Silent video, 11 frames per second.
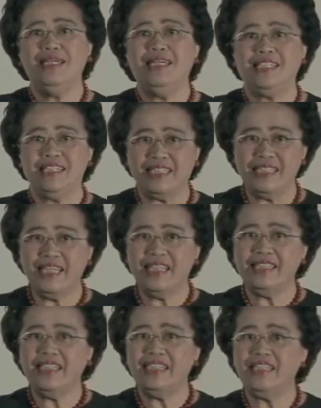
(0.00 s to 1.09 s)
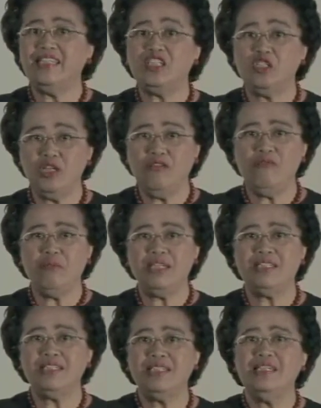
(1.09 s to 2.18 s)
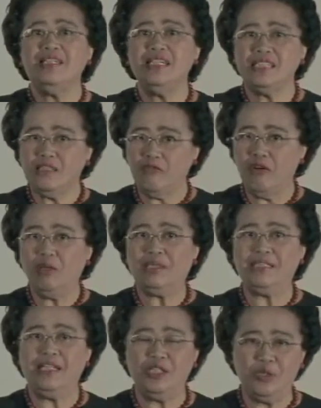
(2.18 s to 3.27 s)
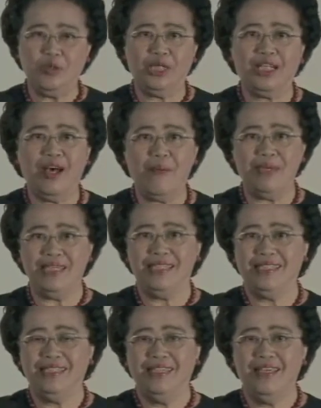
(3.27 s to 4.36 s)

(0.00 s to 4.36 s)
its successes and achievements, its faults and shortcomings.